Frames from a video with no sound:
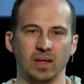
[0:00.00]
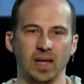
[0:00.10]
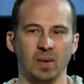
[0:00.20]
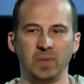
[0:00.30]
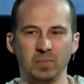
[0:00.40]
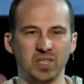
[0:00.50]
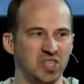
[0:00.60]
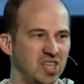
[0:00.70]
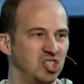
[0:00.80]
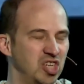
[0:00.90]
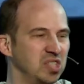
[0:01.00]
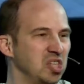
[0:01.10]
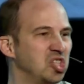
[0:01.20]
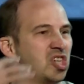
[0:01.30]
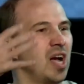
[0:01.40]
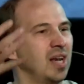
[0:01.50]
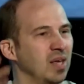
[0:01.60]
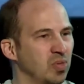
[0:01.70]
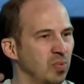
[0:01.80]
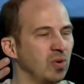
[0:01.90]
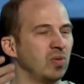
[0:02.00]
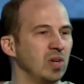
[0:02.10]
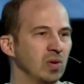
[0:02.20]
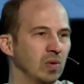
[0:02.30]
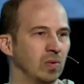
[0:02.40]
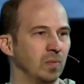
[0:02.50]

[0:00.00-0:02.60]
Help them to see Jesus shining through you